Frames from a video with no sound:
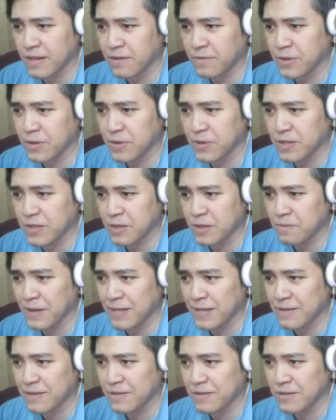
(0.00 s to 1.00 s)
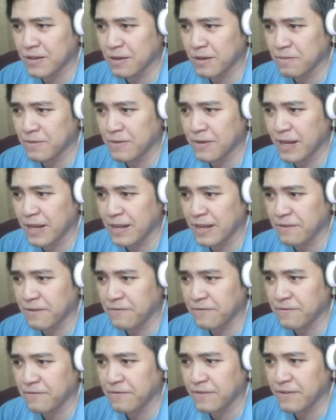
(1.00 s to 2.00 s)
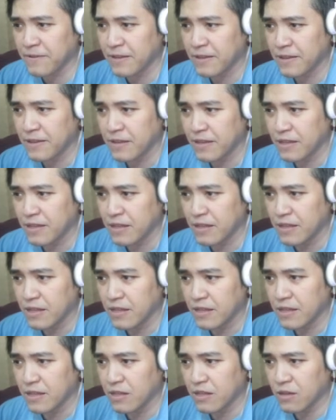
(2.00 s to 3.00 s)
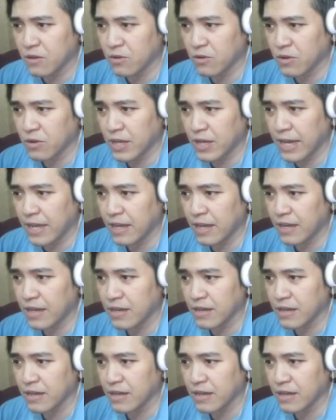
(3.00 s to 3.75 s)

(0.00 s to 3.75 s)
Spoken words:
of the twisted plates in sharp relief. Okay.